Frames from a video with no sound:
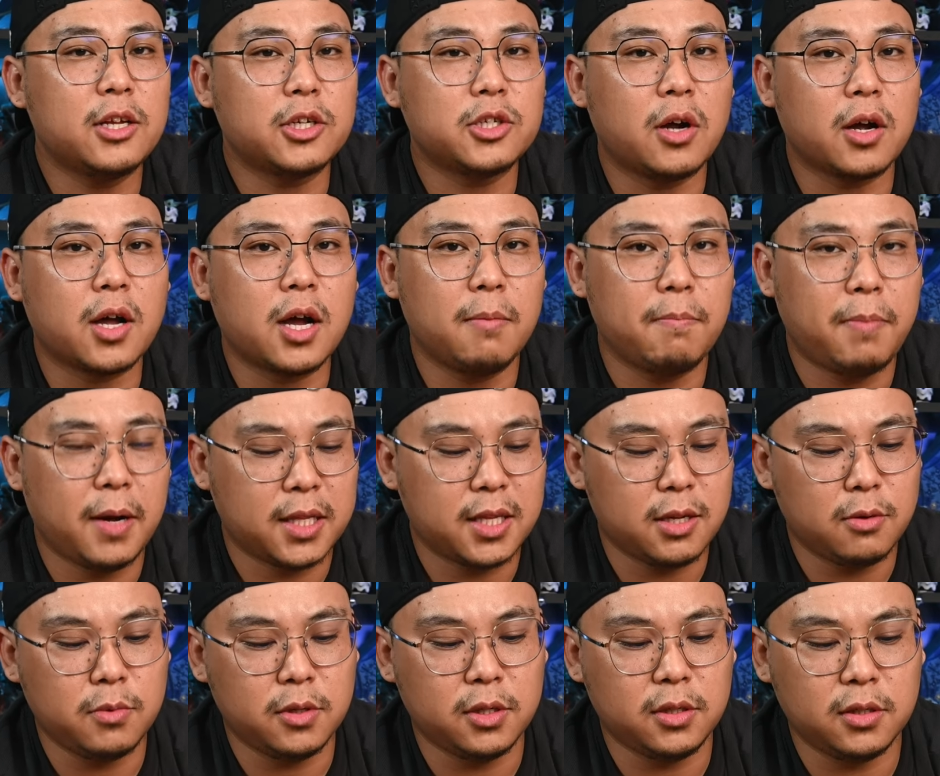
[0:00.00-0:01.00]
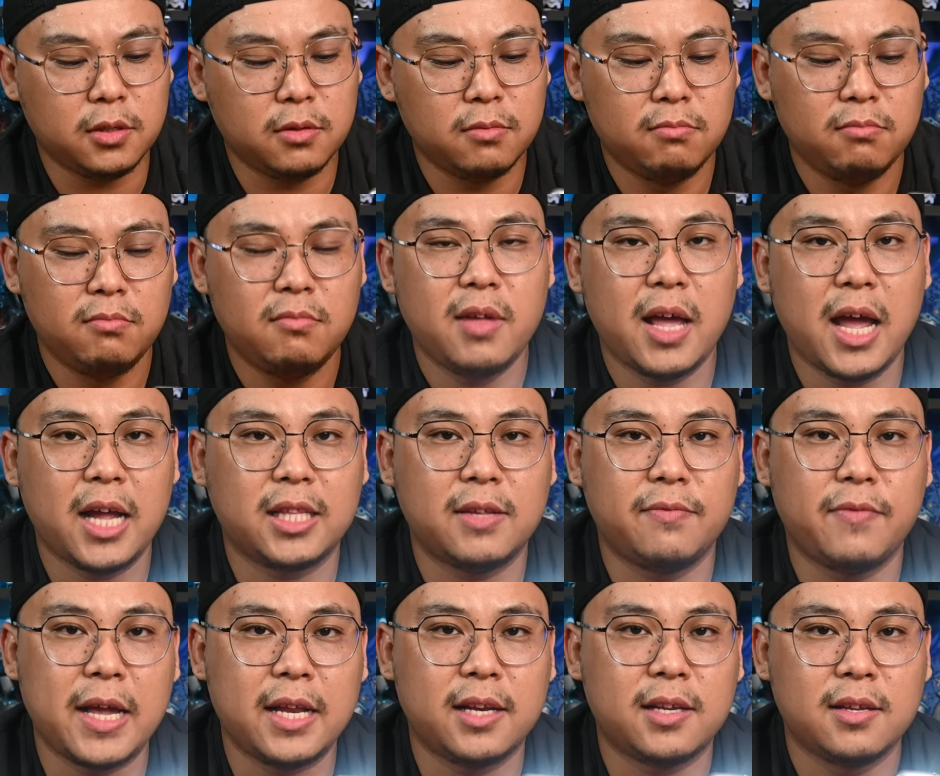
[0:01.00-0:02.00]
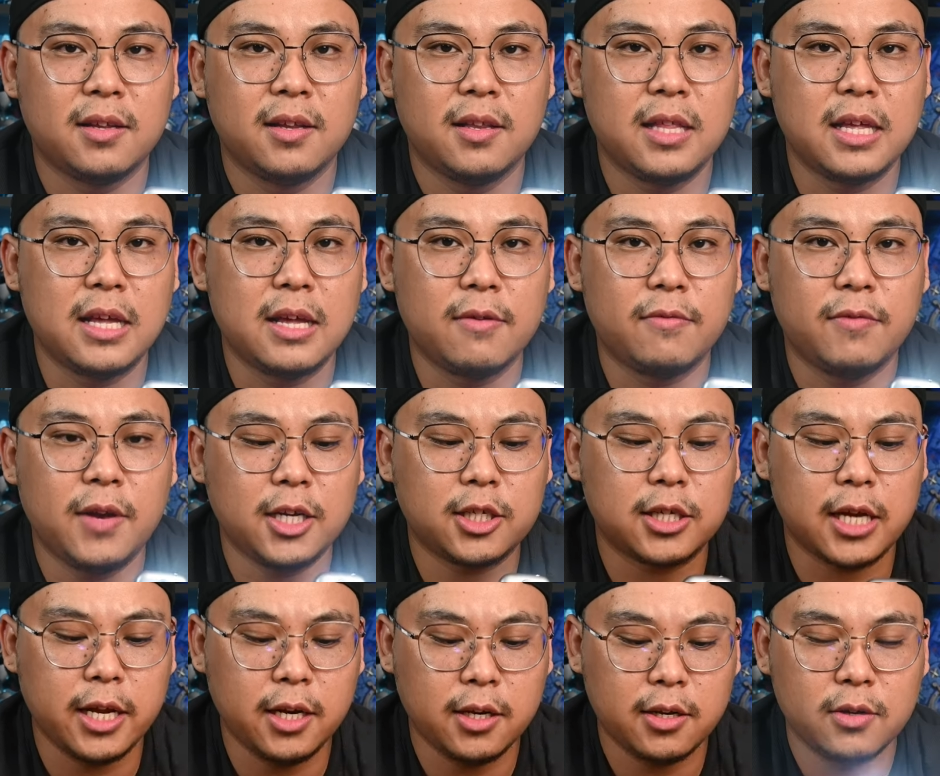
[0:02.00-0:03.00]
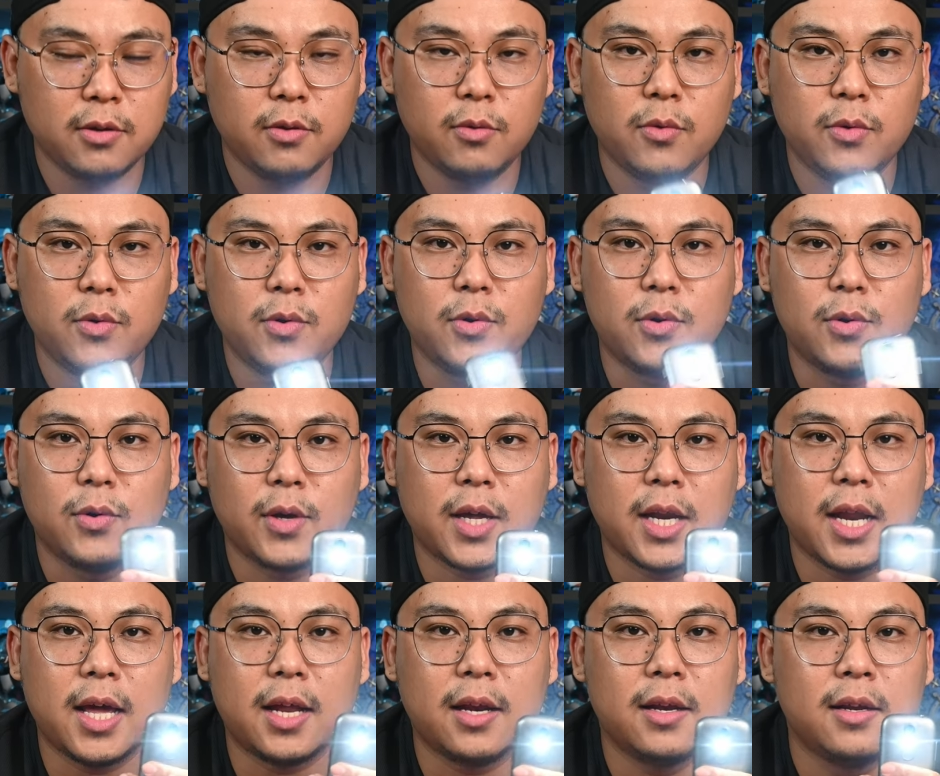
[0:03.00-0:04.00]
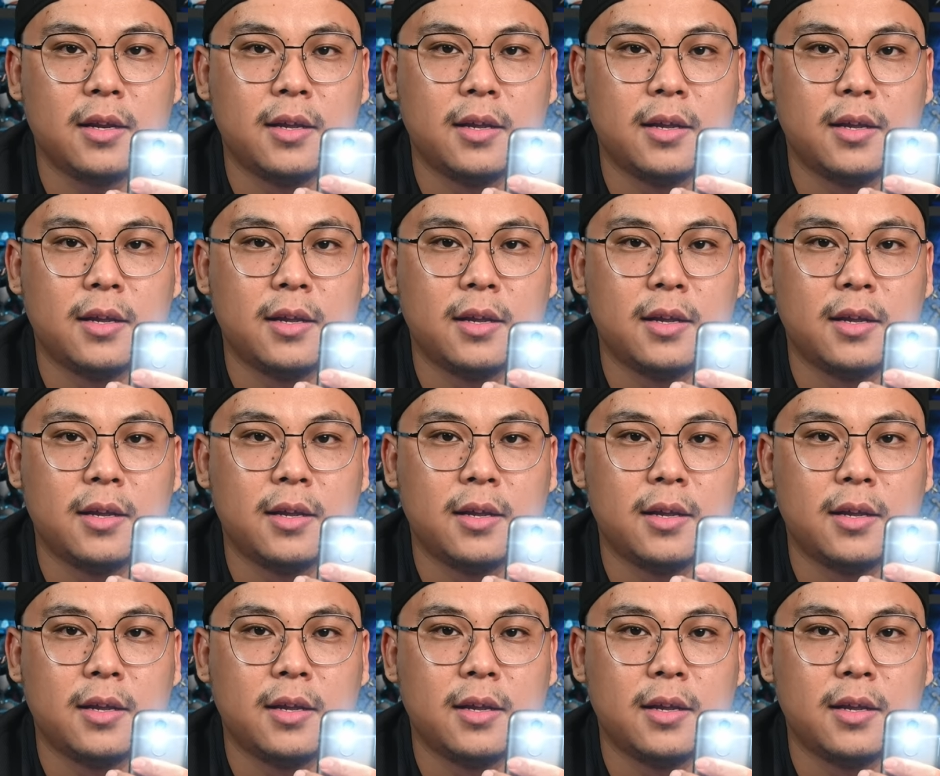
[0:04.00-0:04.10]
the shortcut button will activate the flashlight. Woo, look at that.